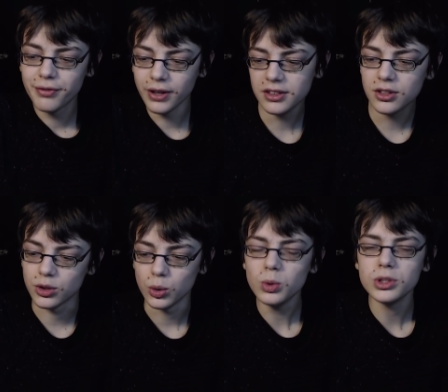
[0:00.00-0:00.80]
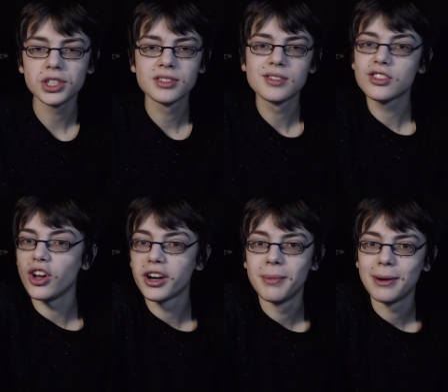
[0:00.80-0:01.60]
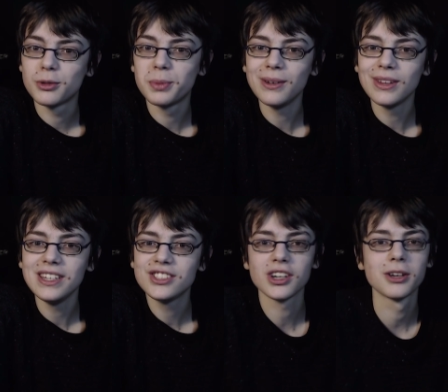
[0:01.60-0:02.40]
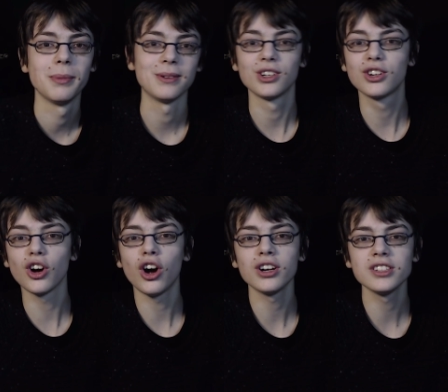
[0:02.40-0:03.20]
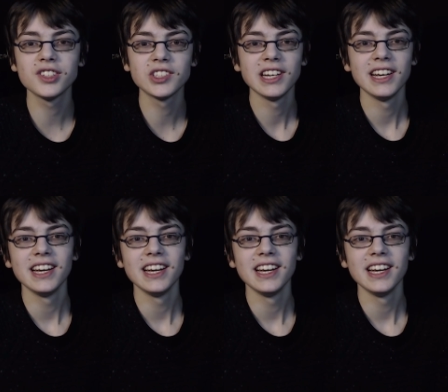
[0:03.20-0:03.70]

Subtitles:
fun to do, just talking about the pre-release, talking about the cards,